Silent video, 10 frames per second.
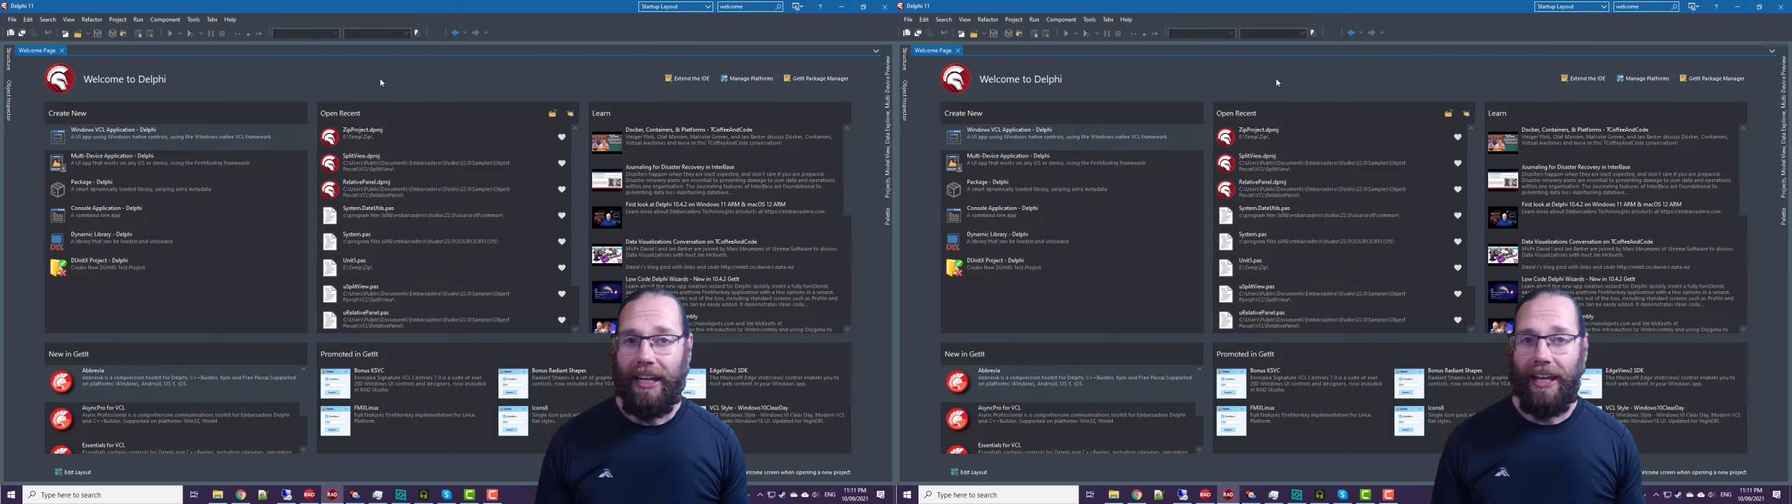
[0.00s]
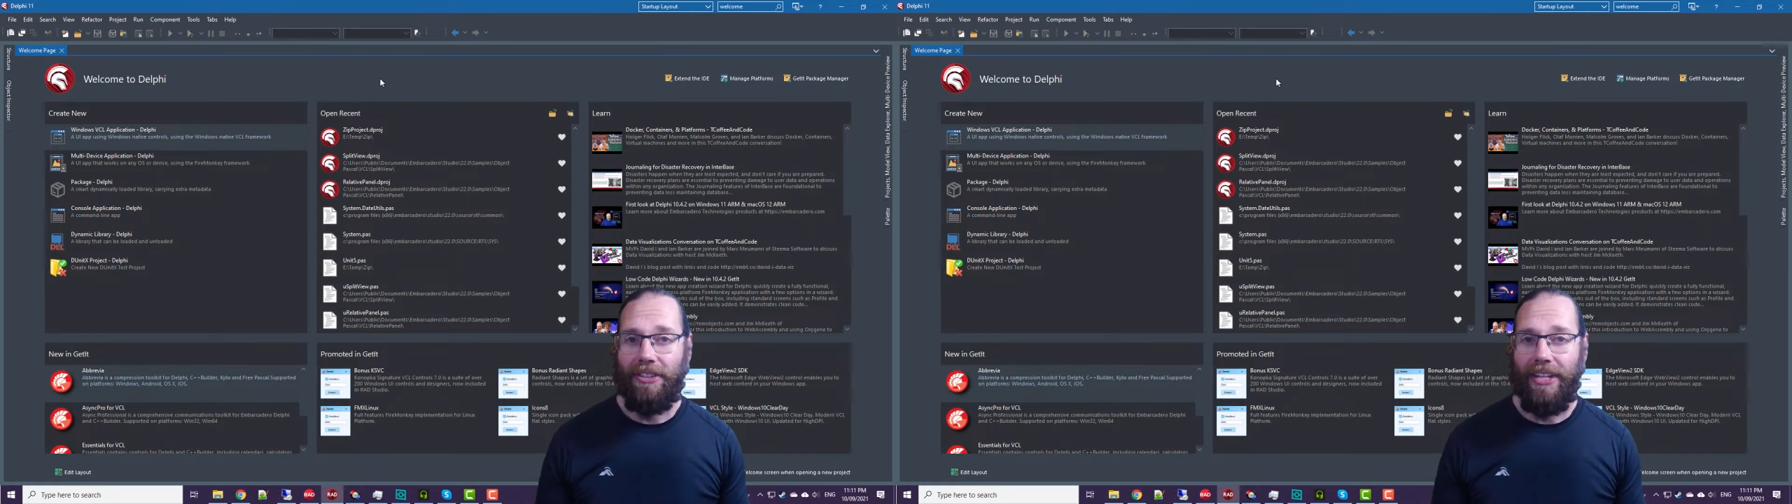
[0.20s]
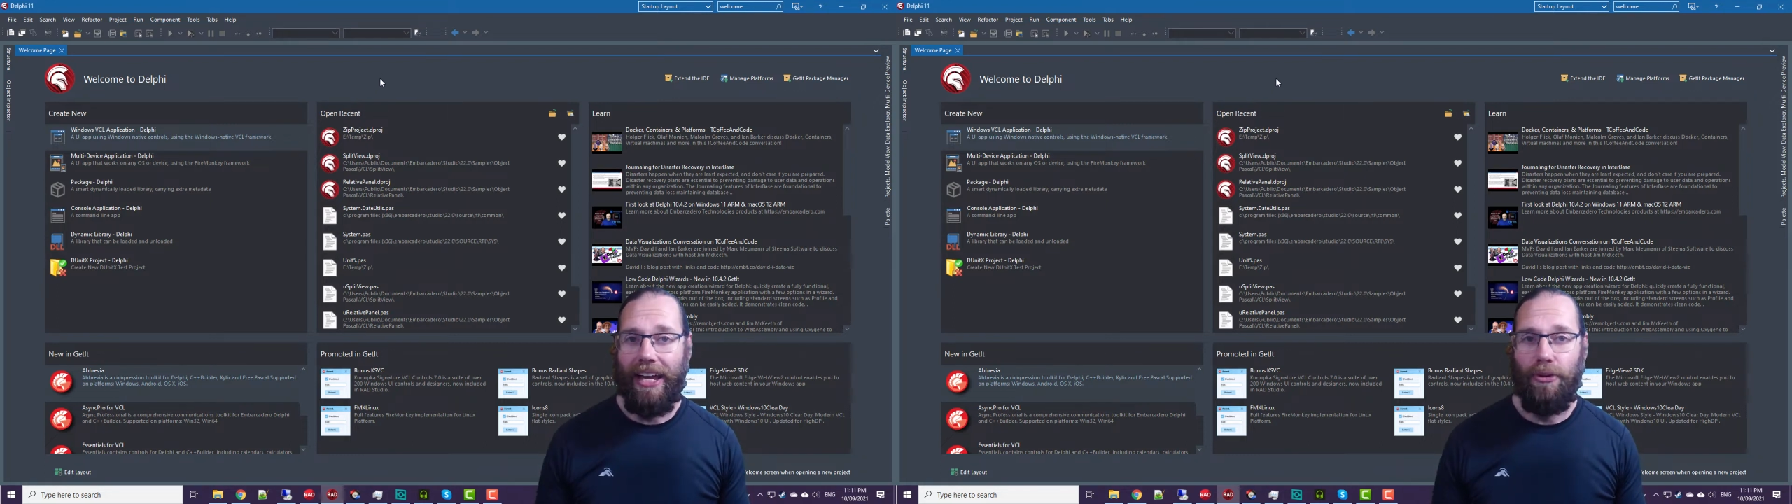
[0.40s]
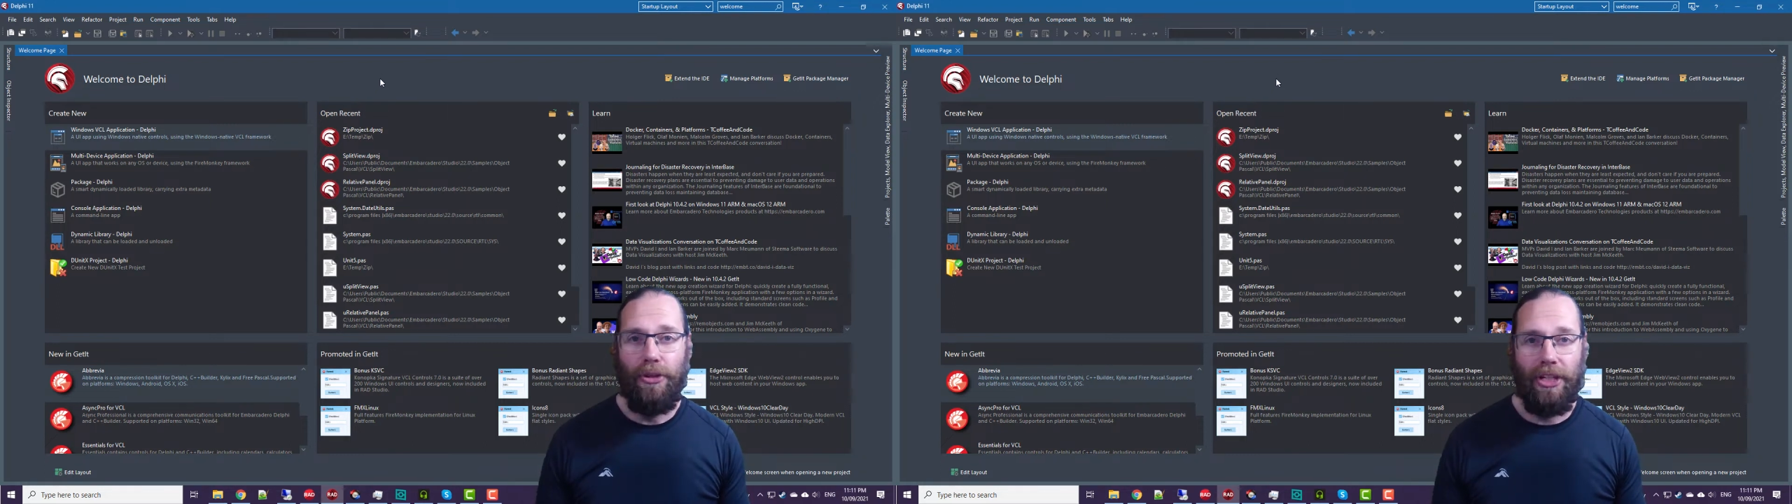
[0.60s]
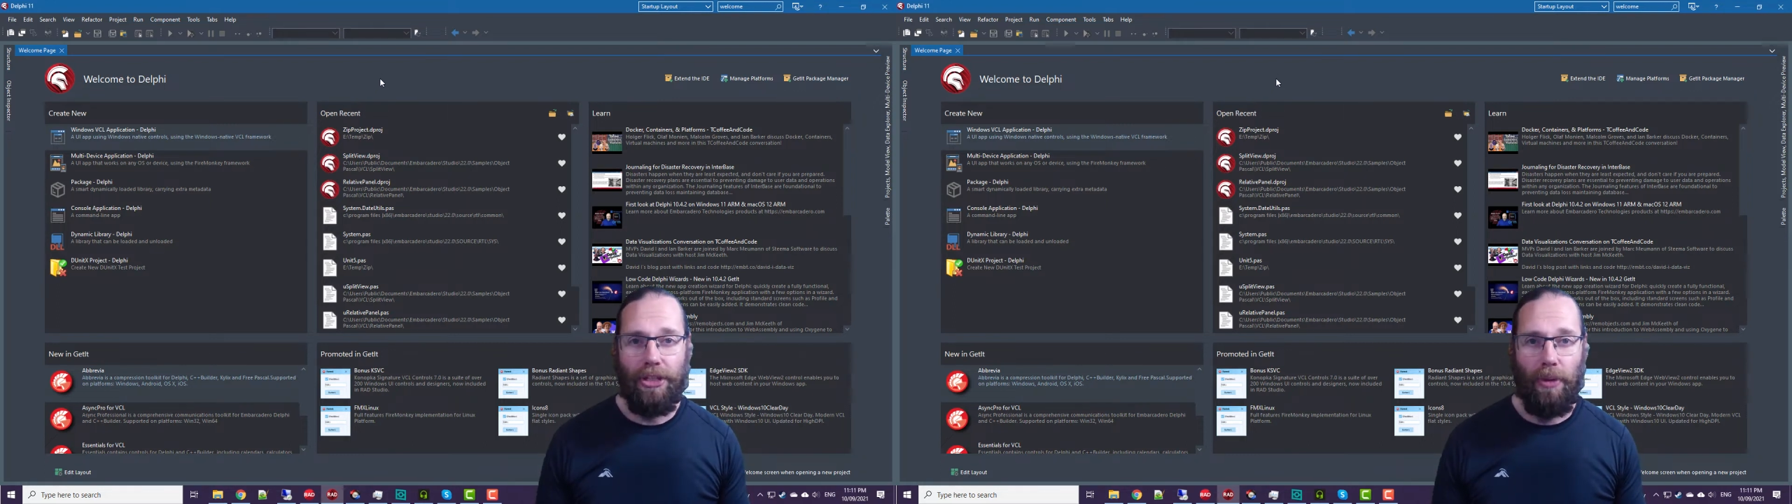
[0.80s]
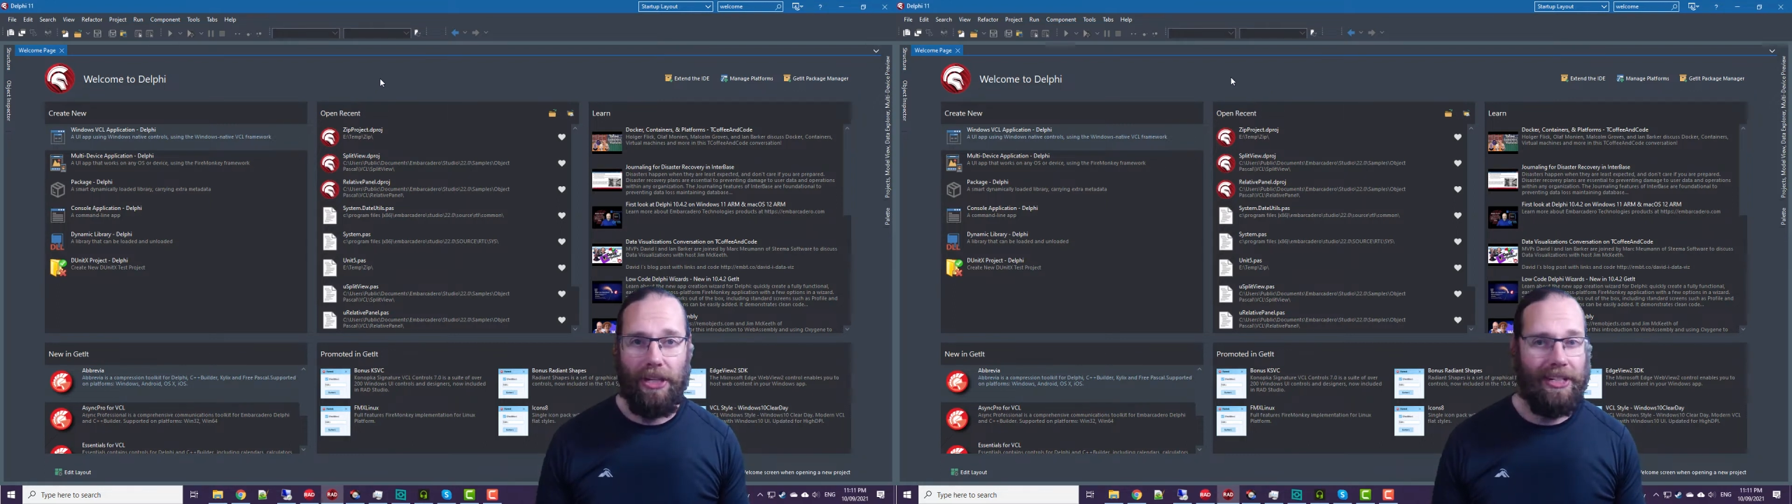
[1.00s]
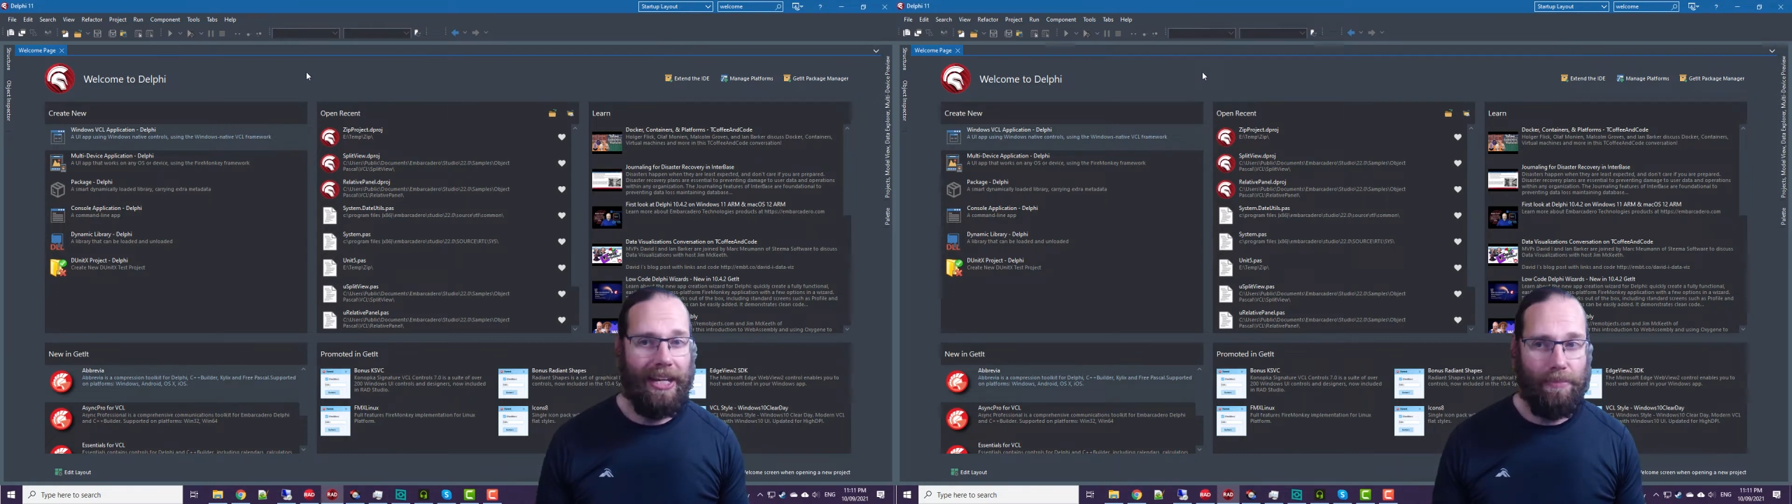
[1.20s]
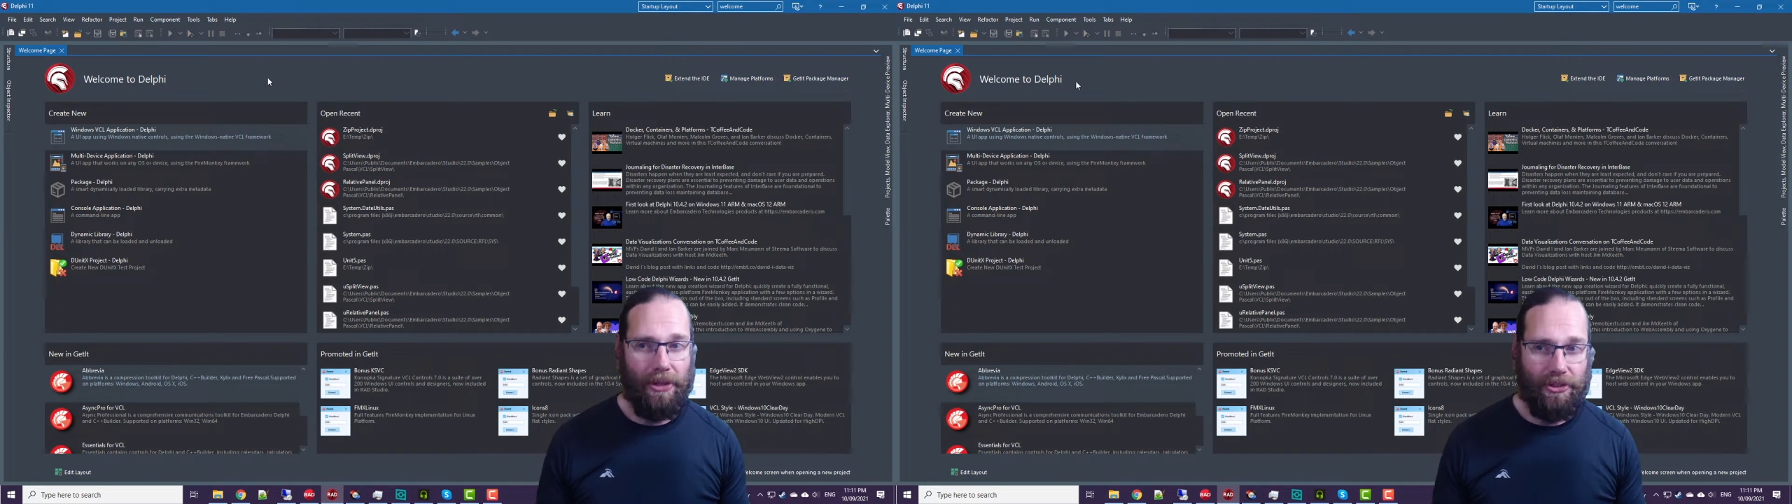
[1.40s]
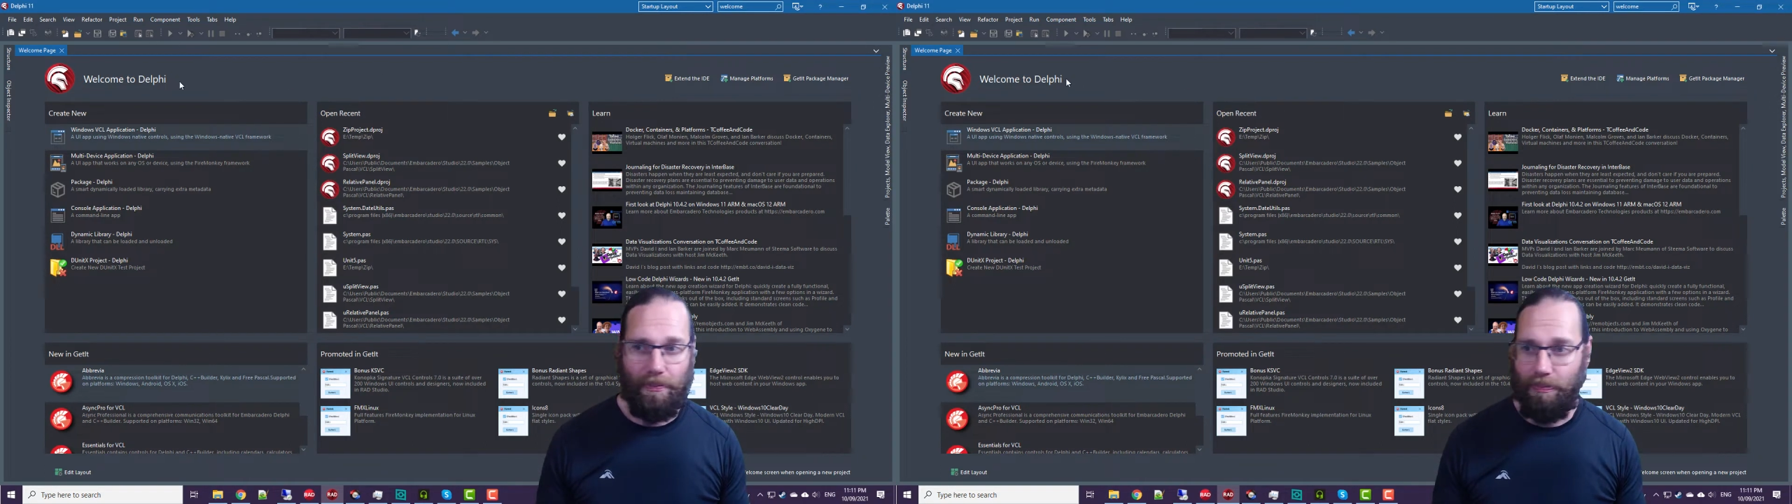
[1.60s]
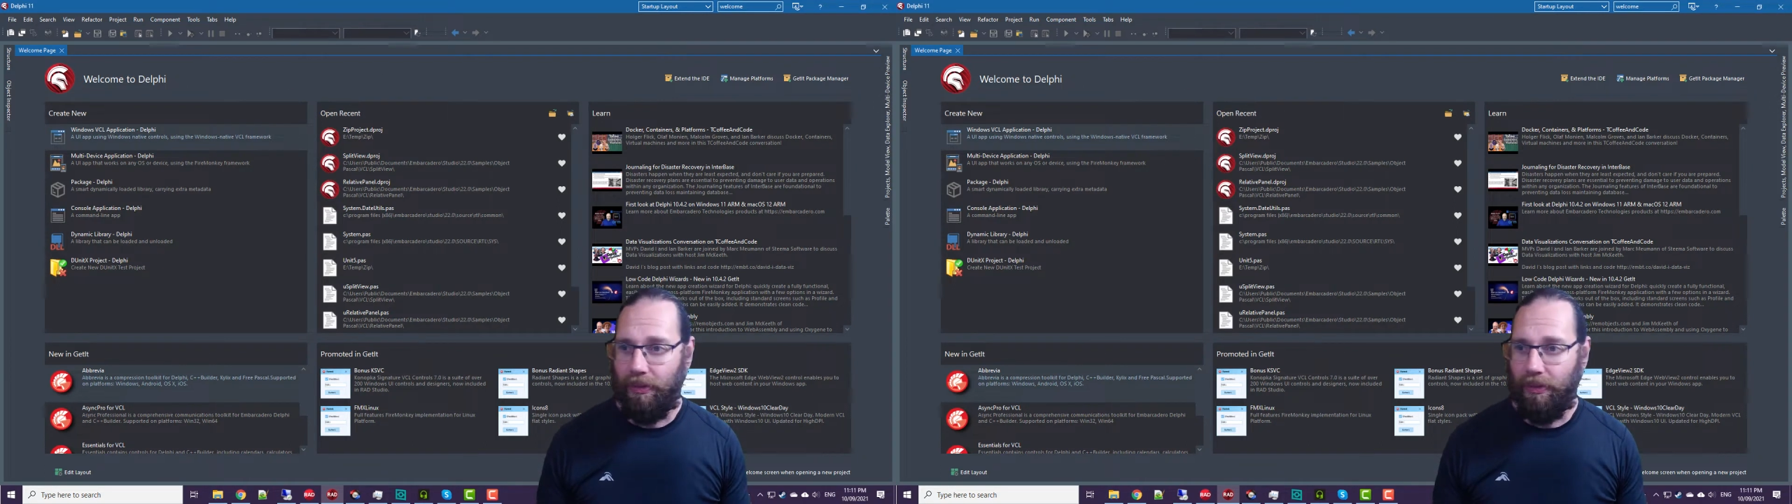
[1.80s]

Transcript: and it's how you can express numbers.